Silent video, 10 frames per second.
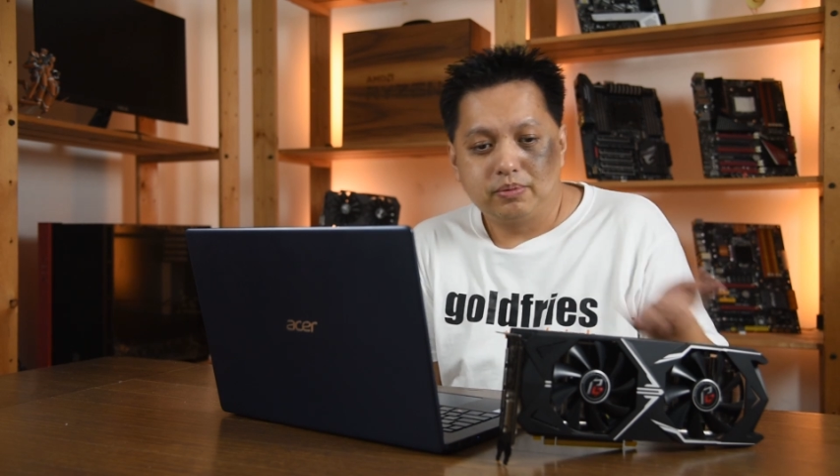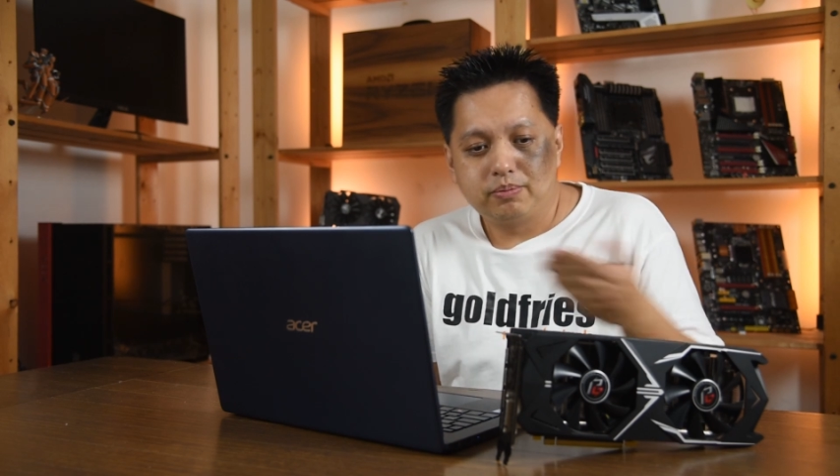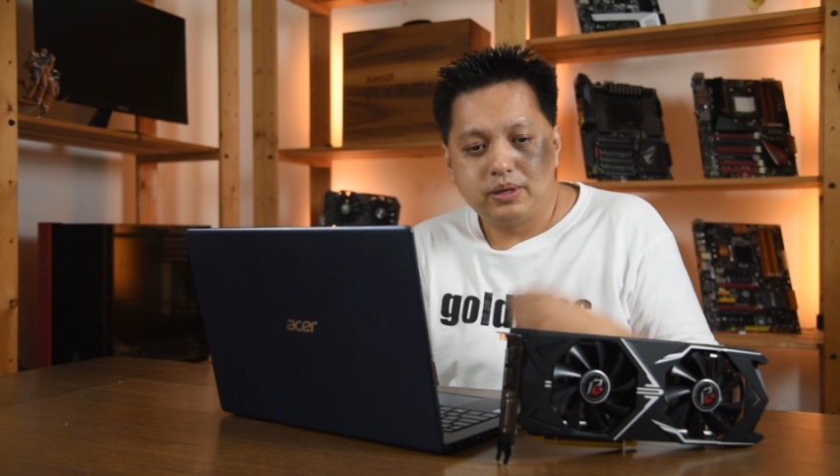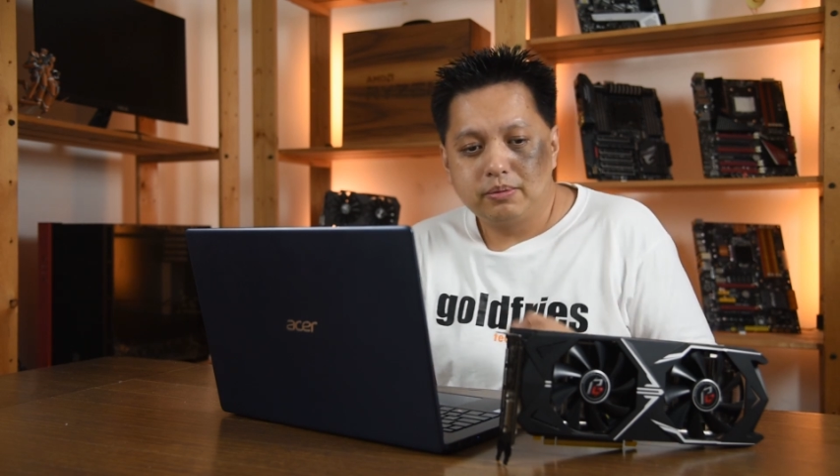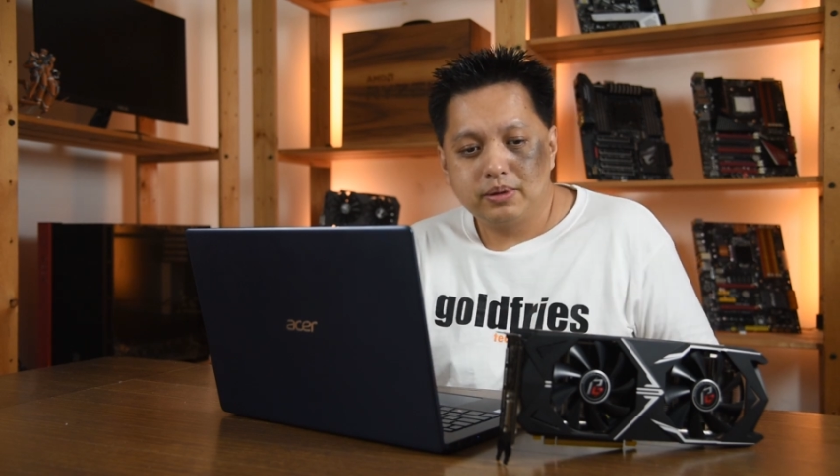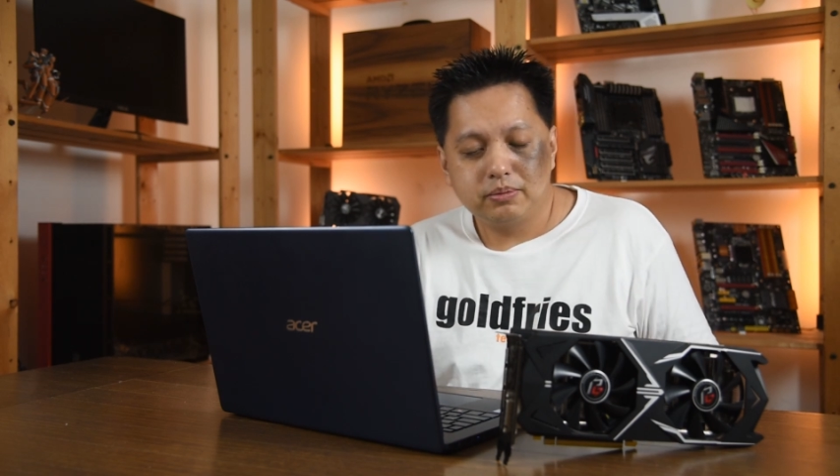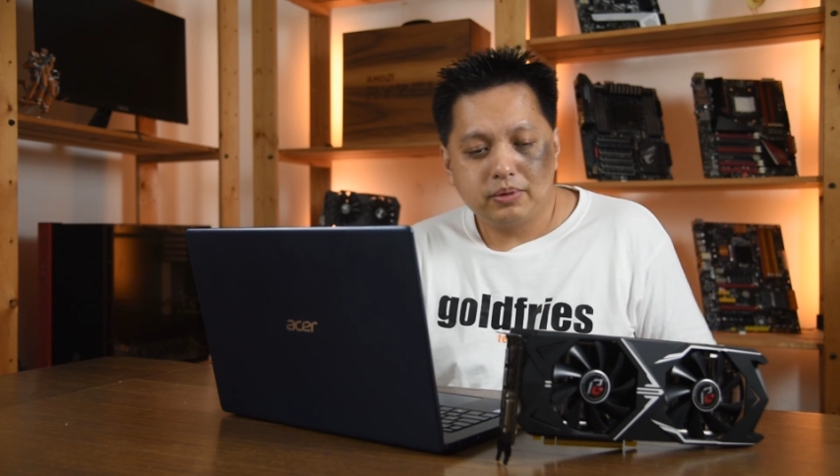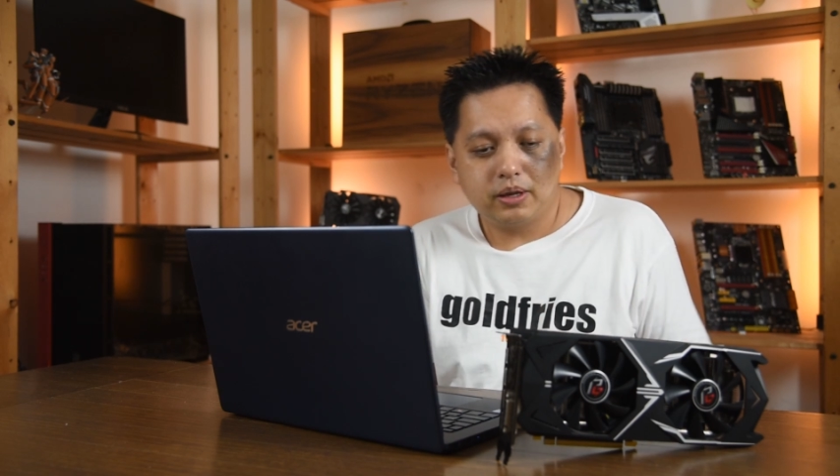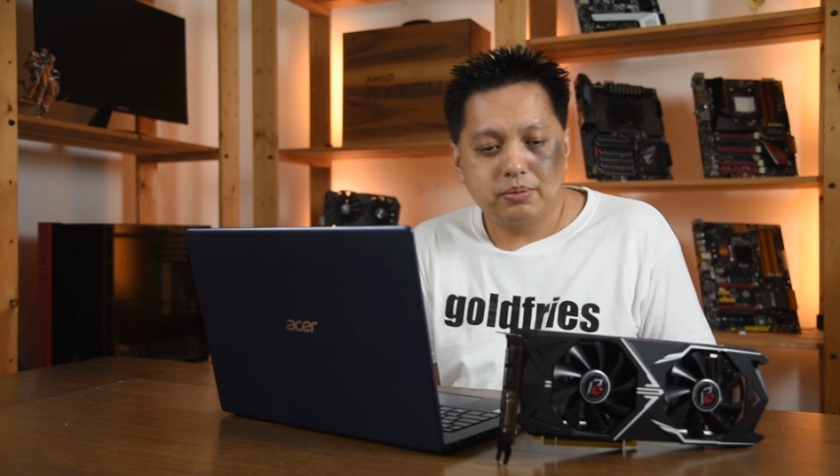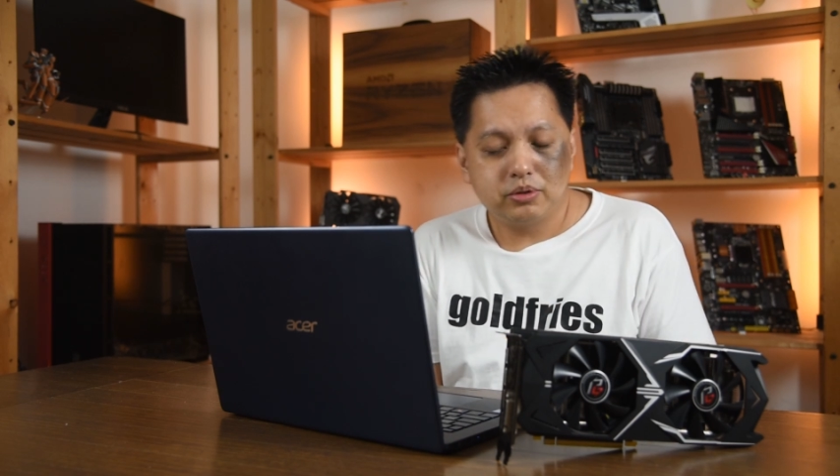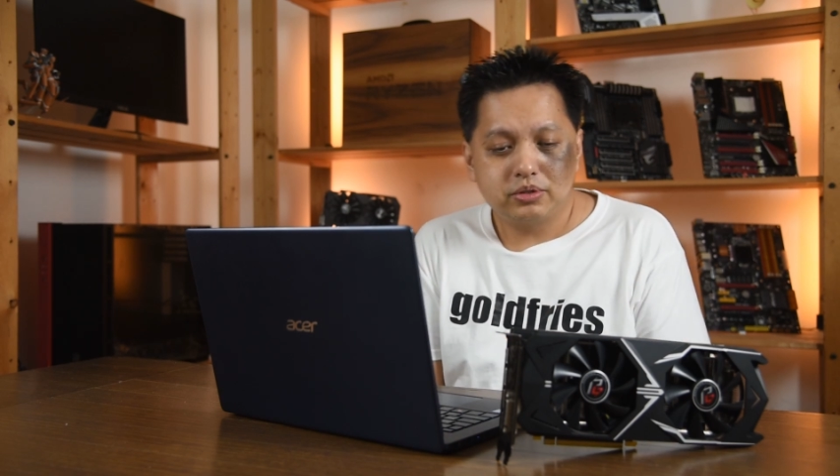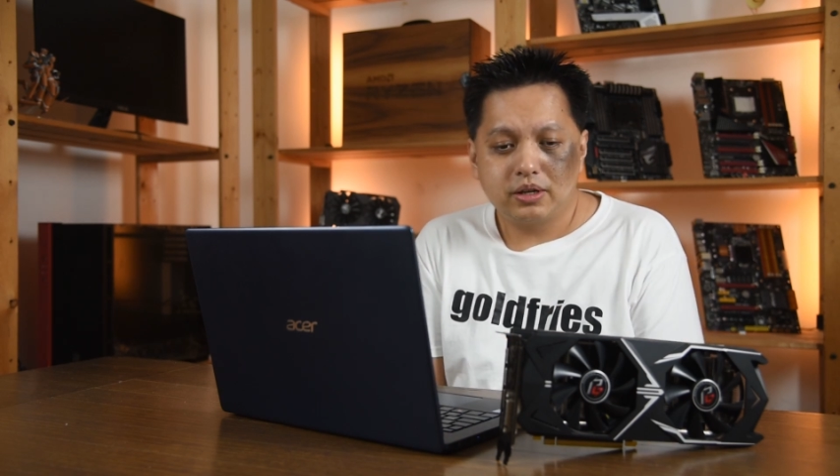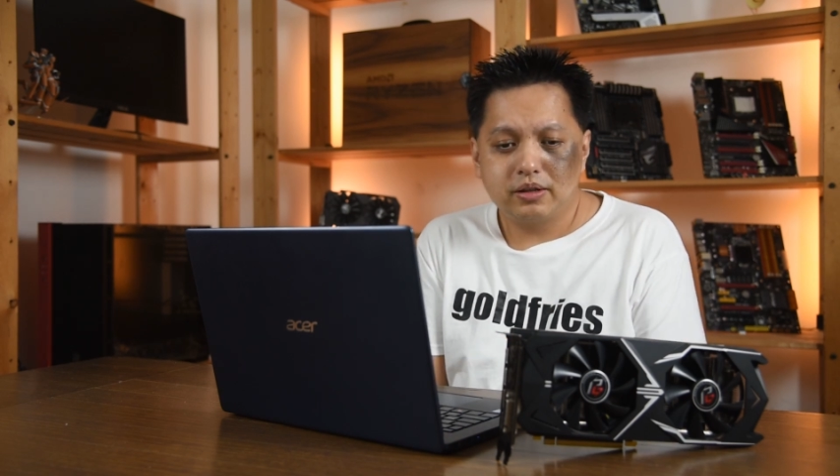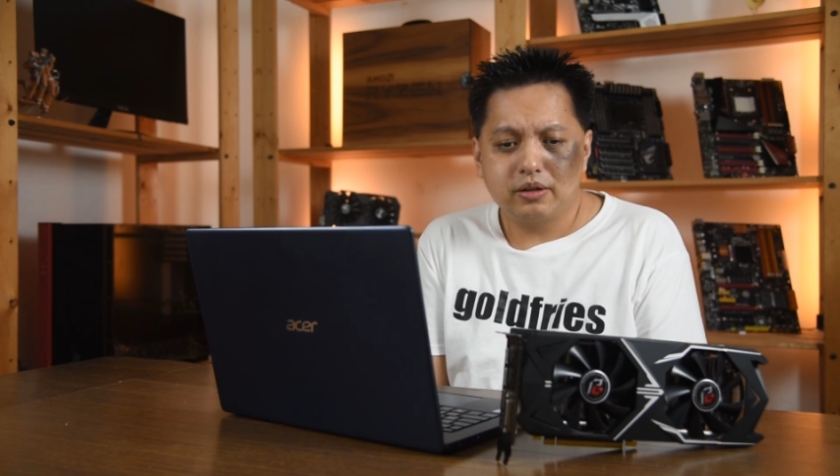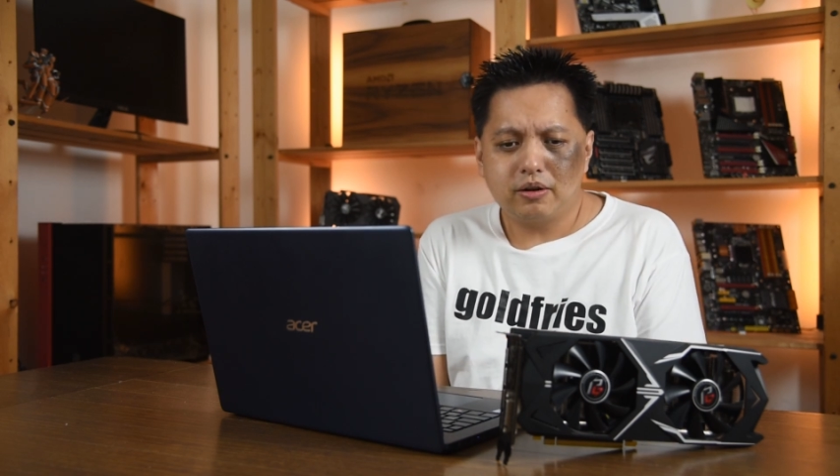be able able to sell it